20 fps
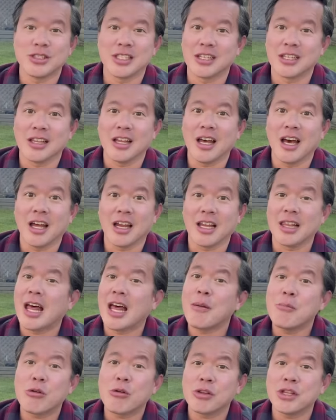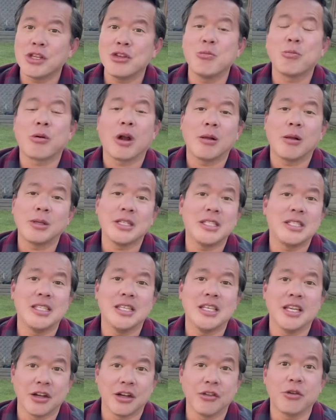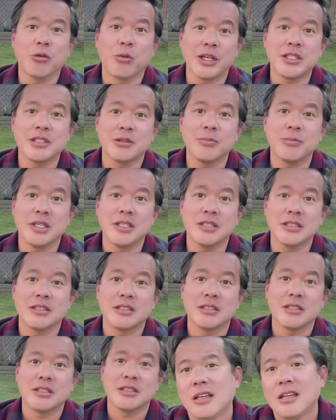it a lot, a lot more than you probably see in other recipes.